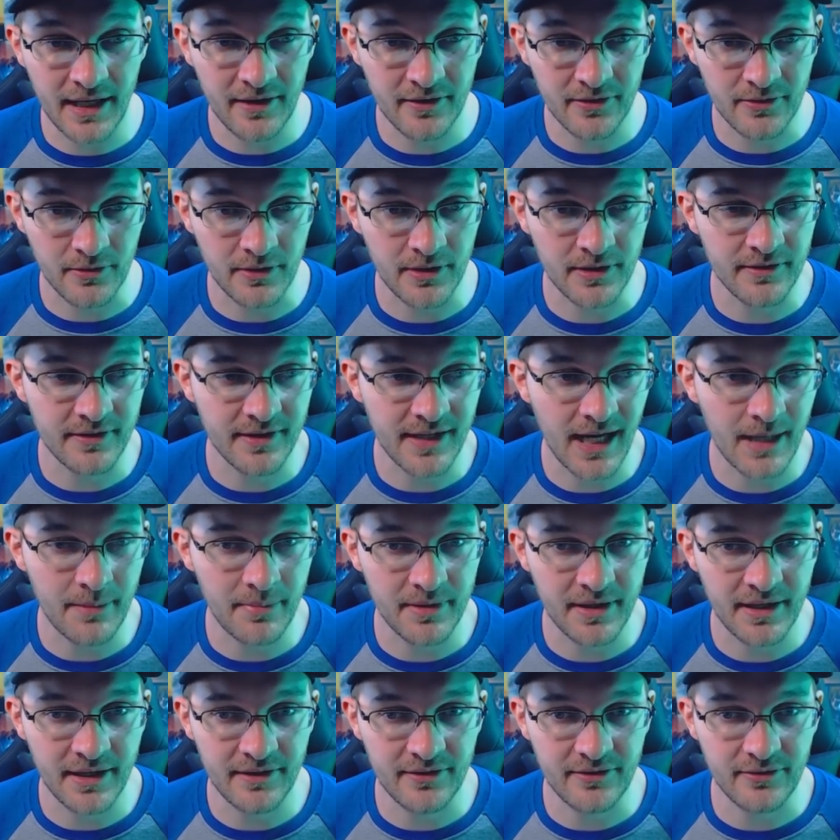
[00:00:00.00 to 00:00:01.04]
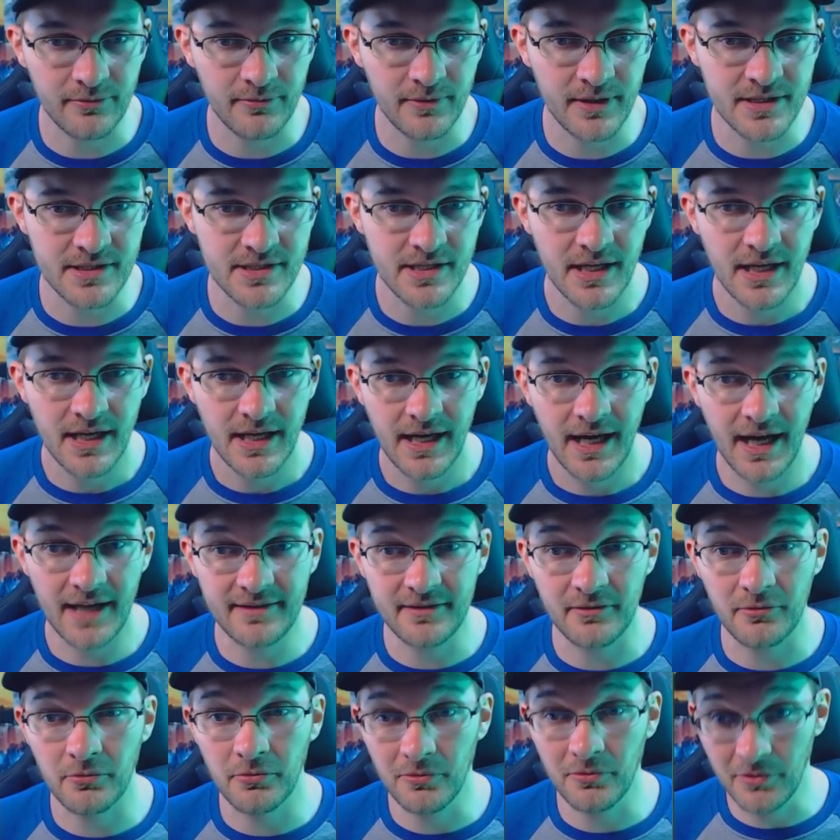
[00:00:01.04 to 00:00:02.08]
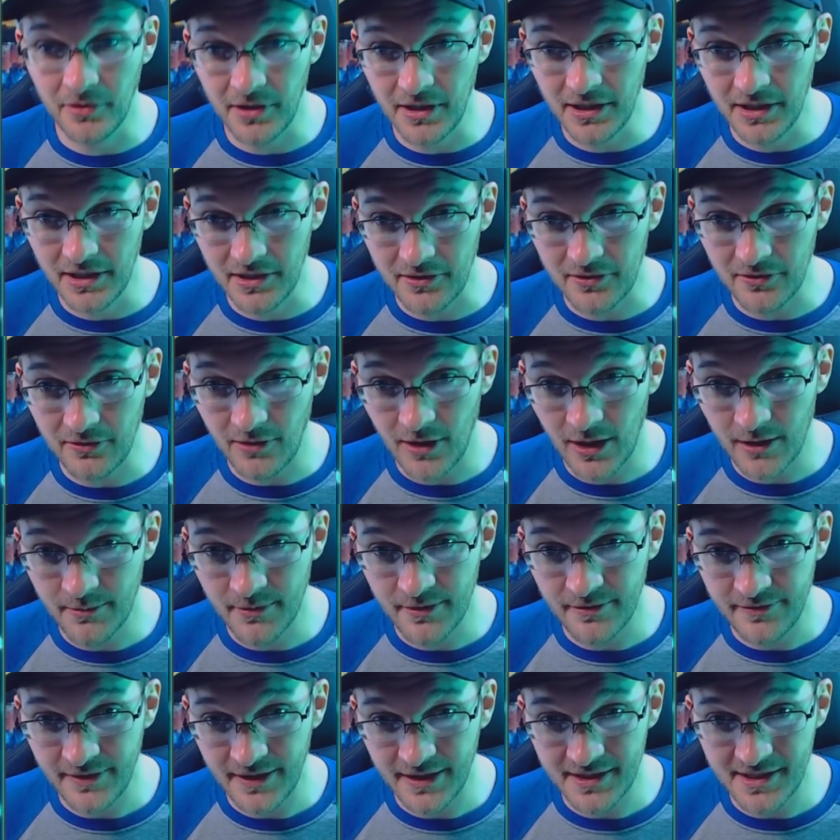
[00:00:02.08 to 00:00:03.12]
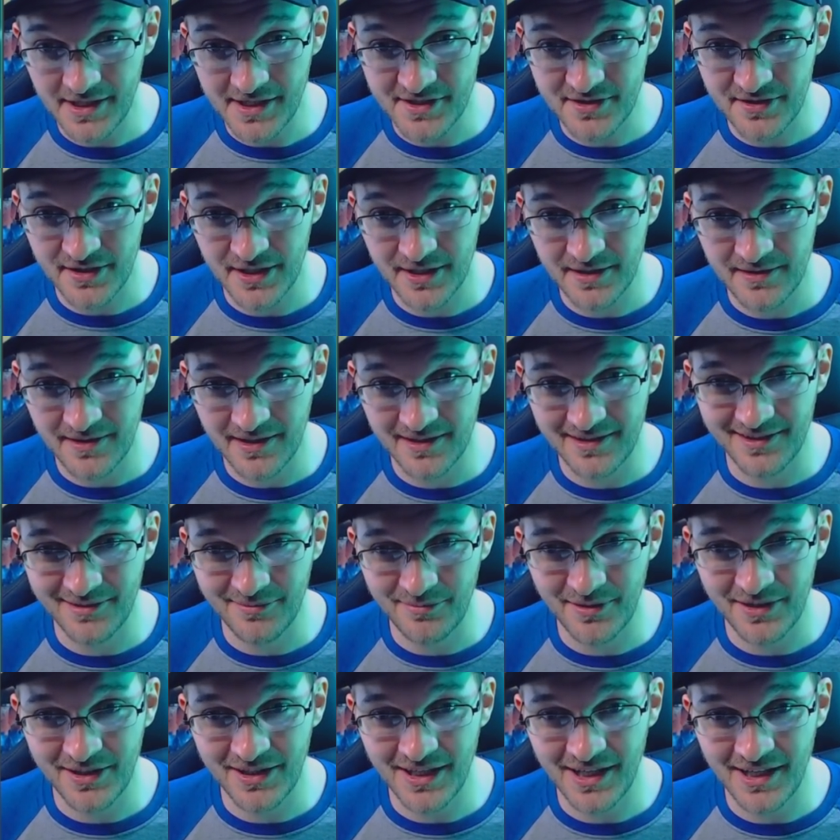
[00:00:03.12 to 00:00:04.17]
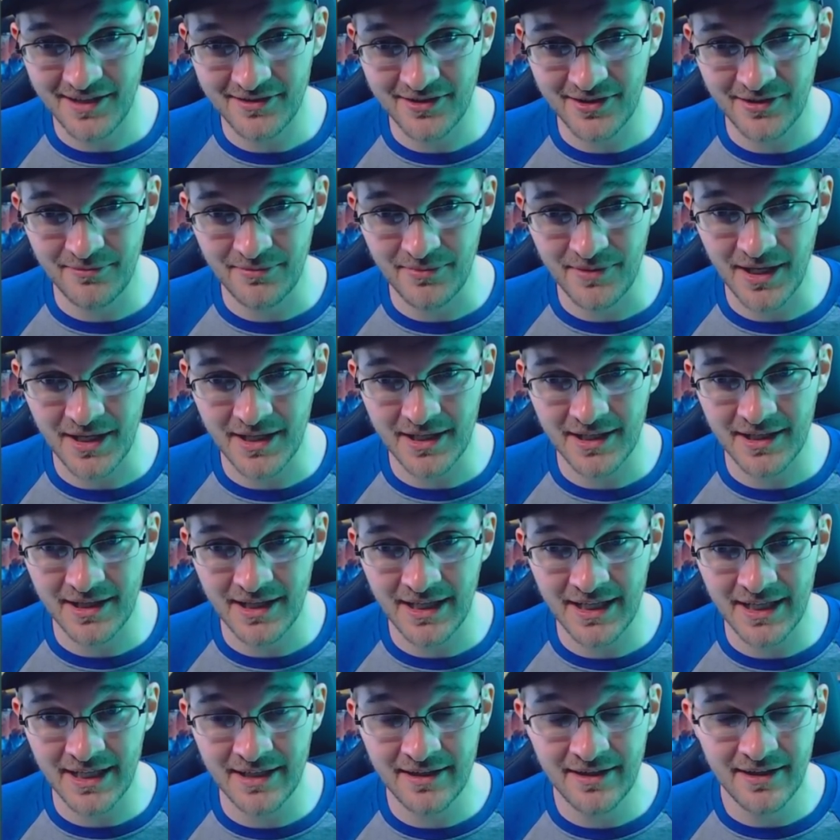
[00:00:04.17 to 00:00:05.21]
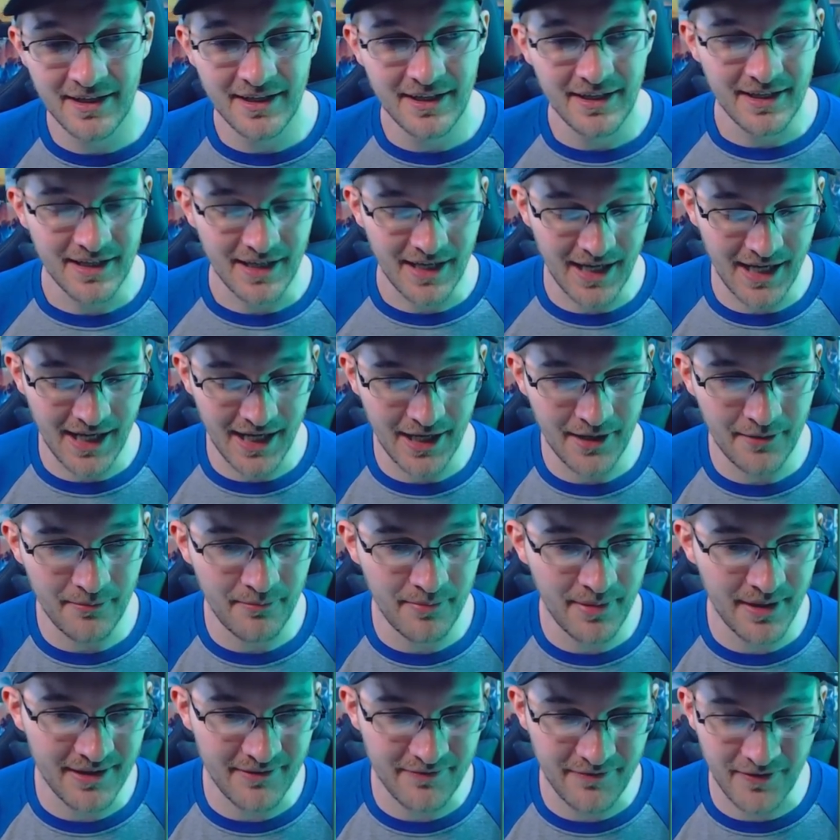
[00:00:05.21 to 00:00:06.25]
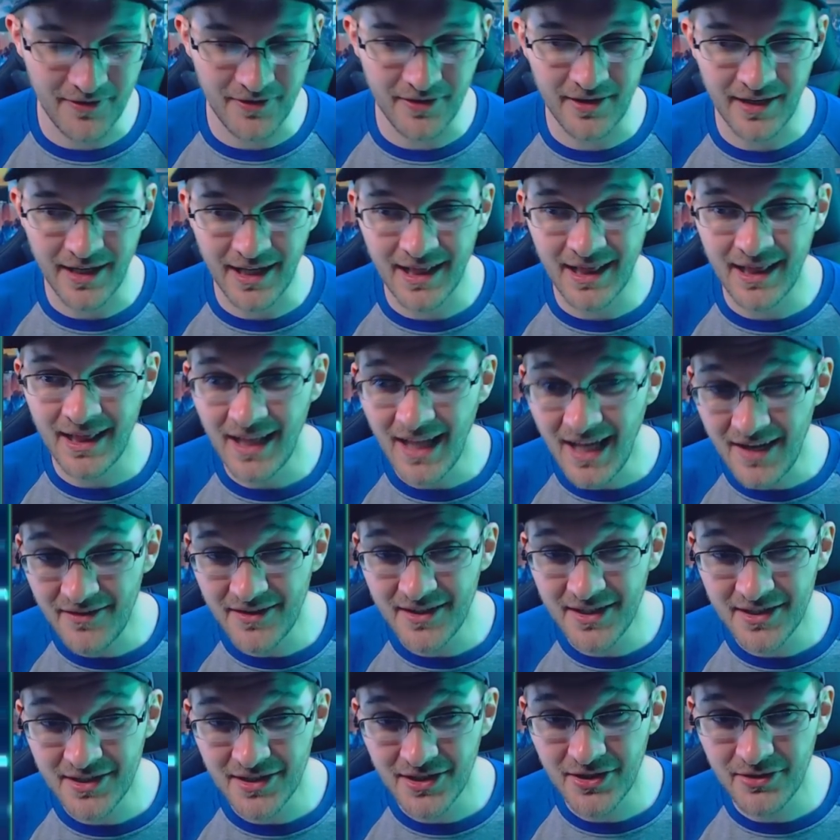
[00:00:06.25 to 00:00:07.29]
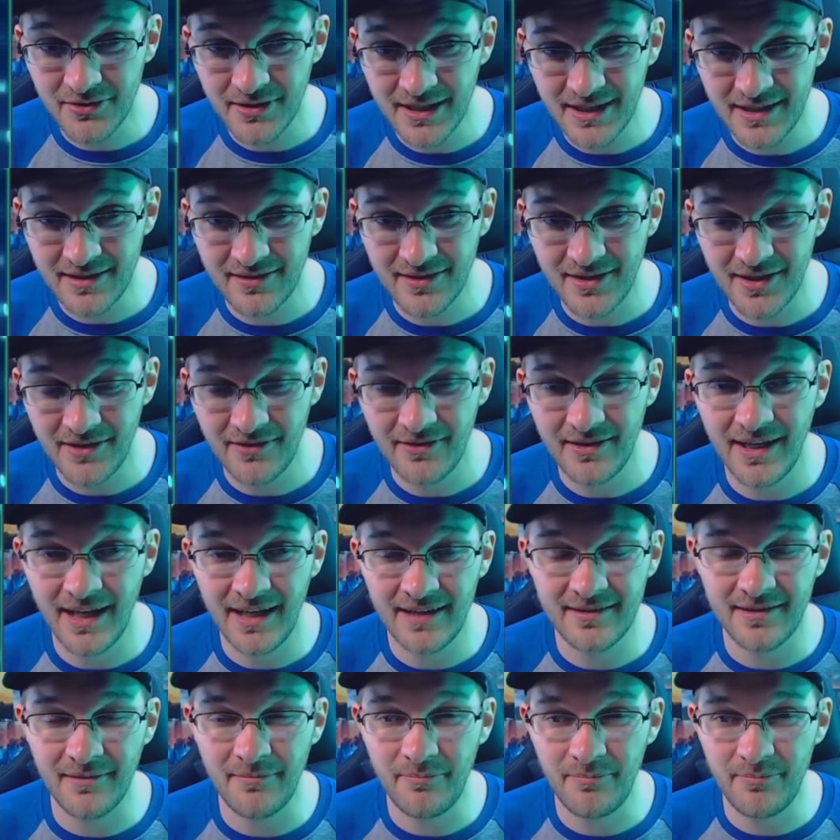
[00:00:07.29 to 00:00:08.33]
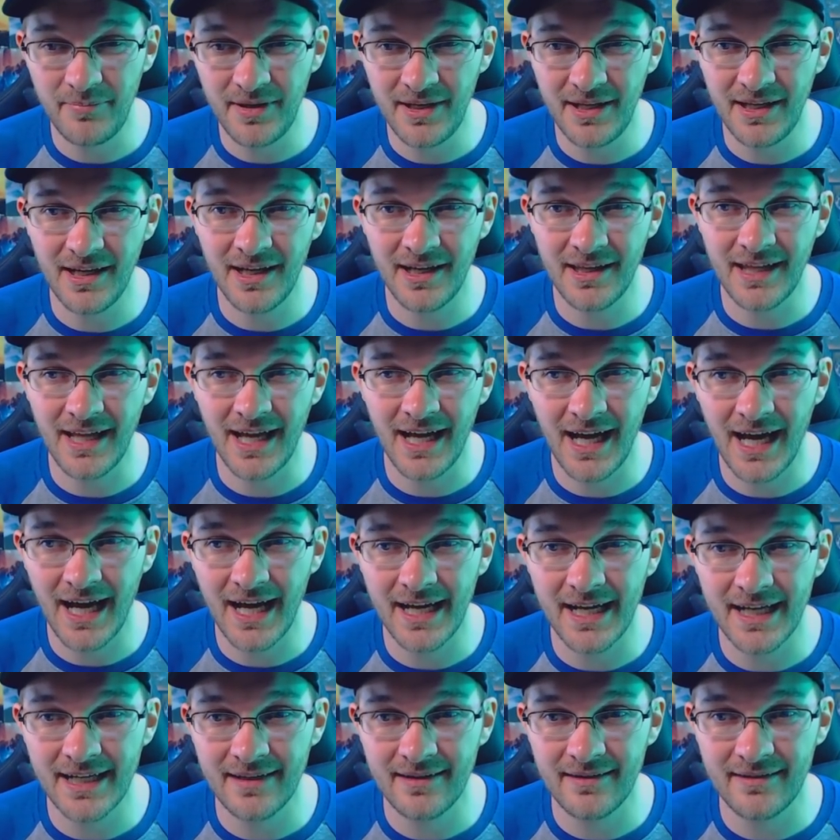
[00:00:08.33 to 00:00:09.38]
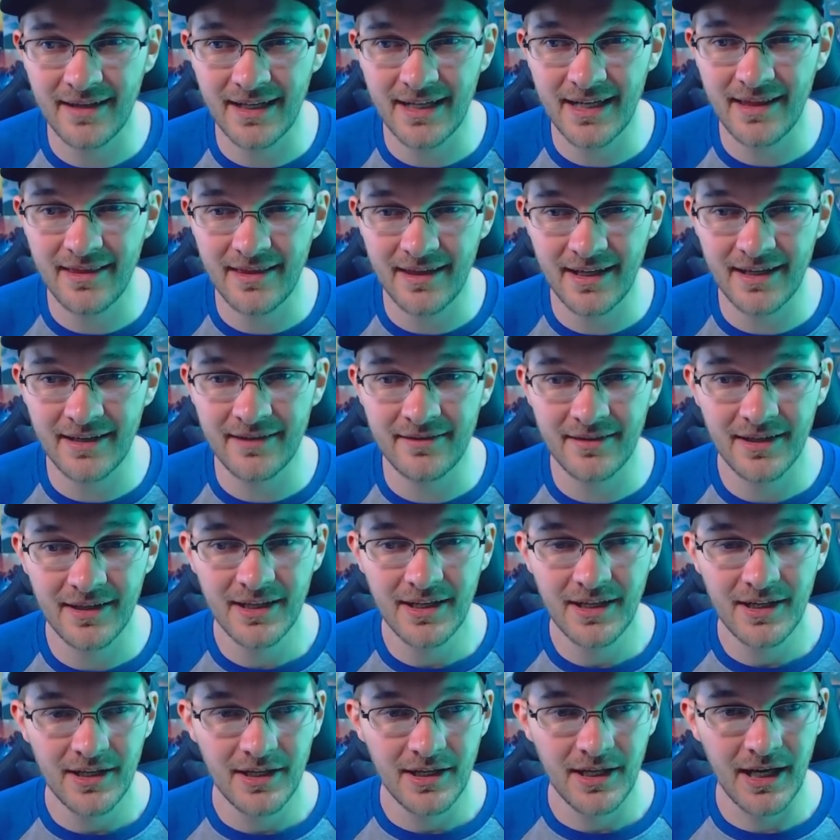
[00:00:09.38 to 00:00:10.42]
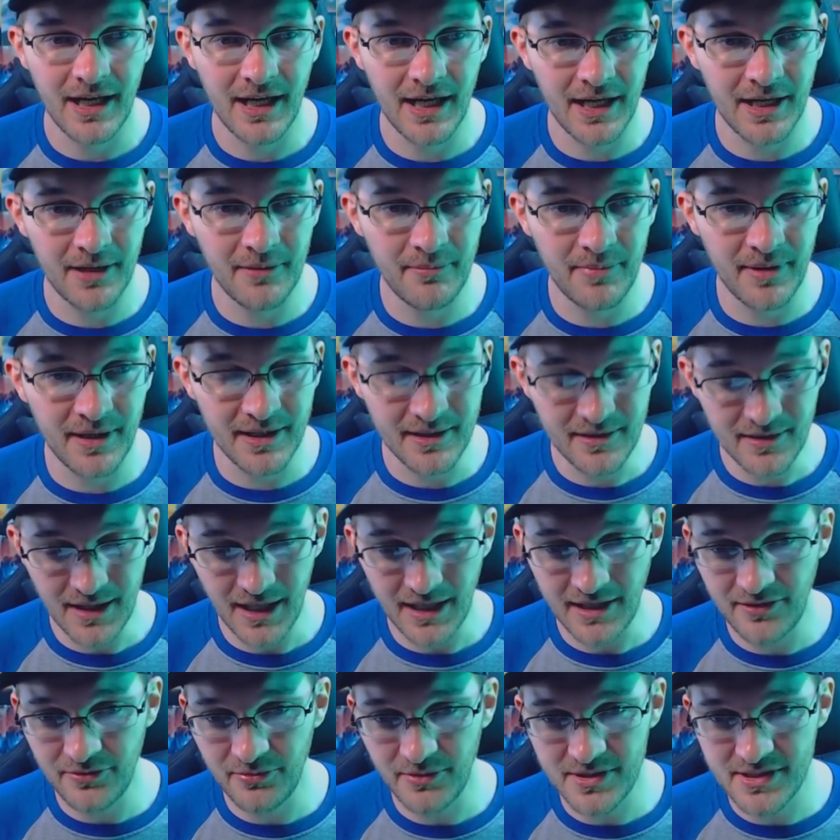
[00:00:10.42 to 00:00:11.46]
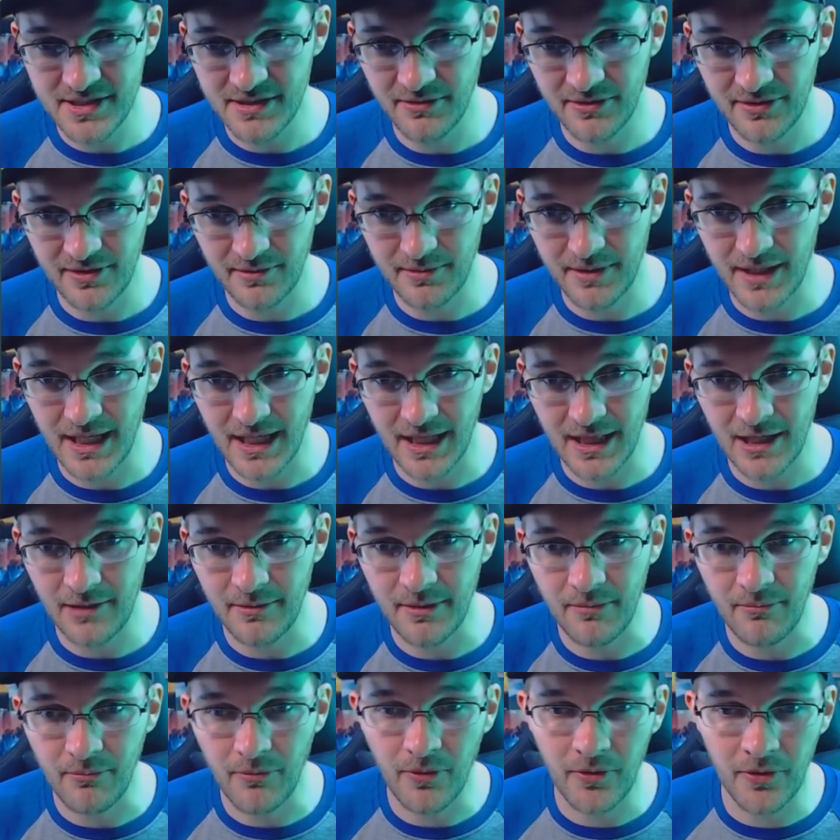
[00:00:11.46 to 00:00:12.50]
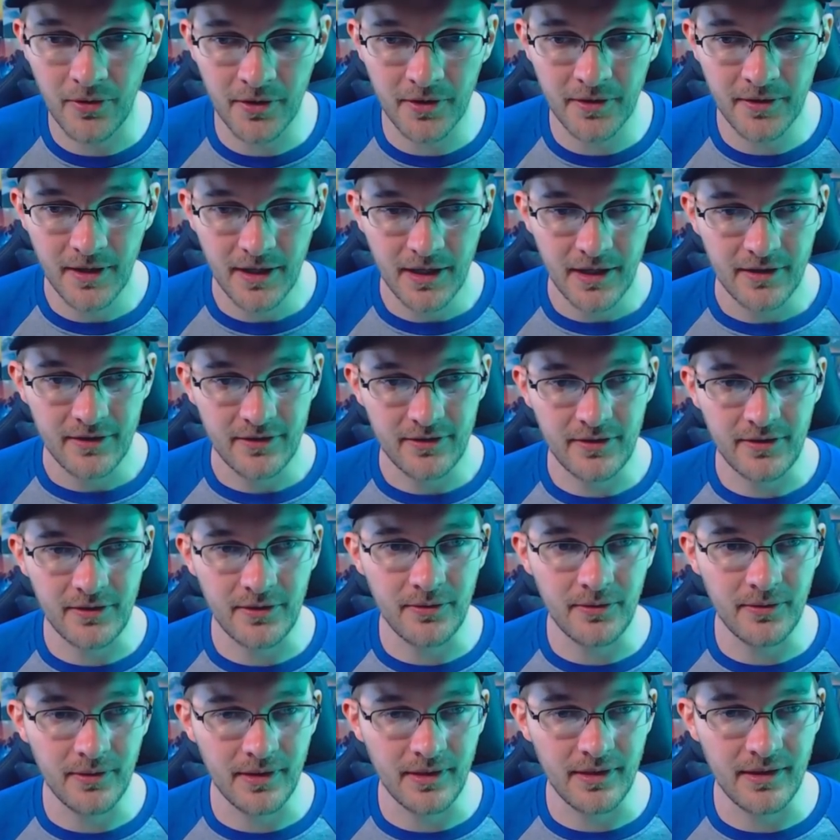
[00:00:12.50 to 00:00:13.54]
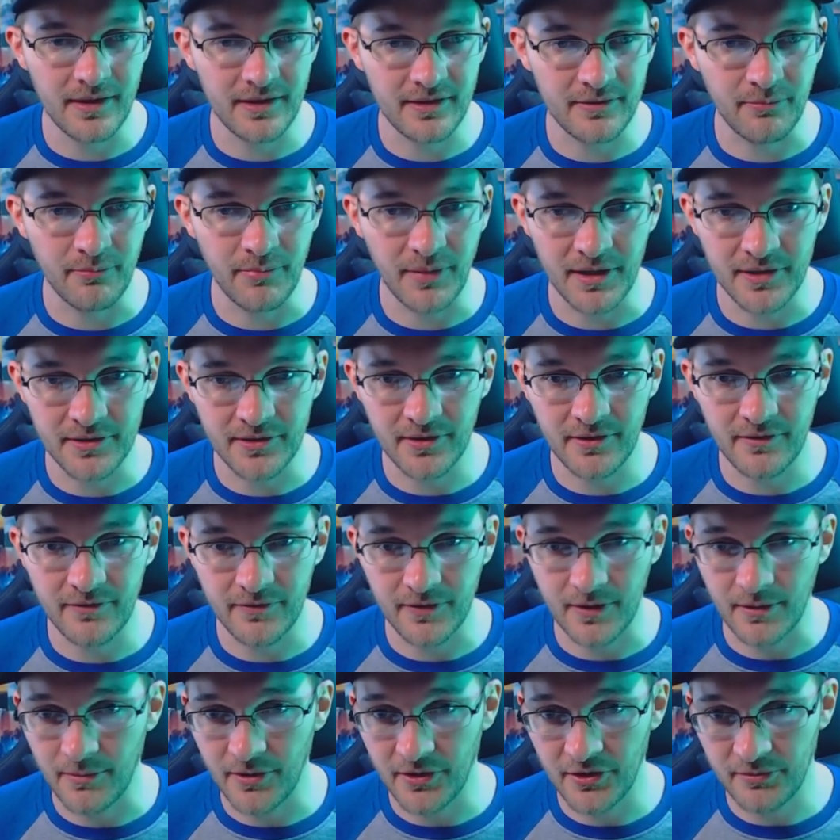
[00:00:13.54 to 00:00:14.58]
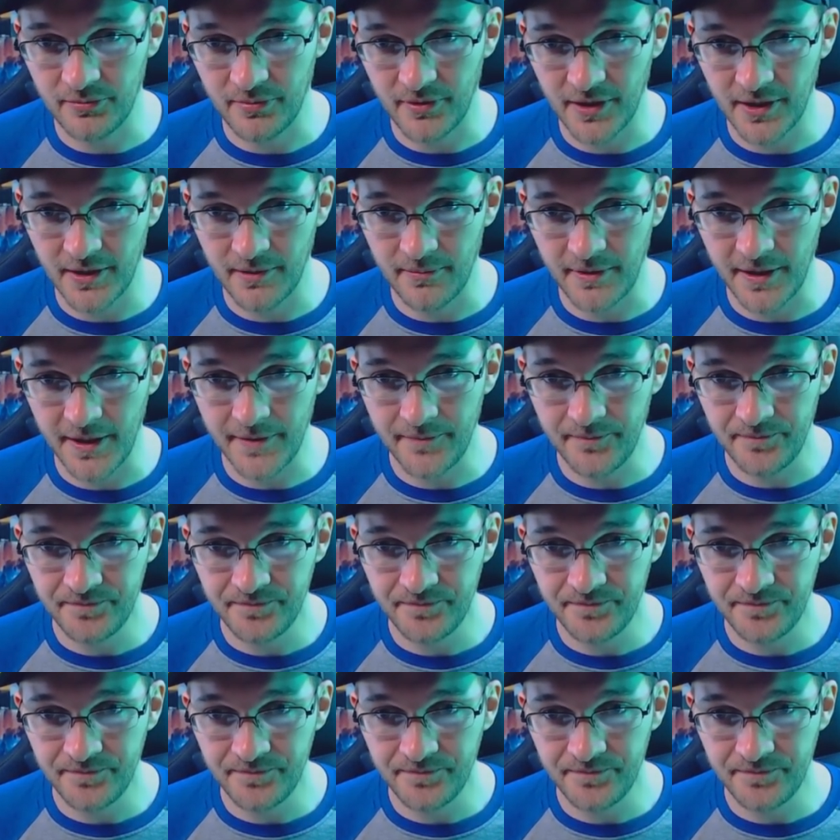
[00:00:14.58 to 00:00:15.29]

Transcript: thrown on top of this, which has a really cool armor effect, actually. This is pretty awesome, not gonna lie. Uh, but for 1100 credits, though, it's a bit on the high end side of things. Uh, but I just wish there was something a little bit more to this bundle for the most part. But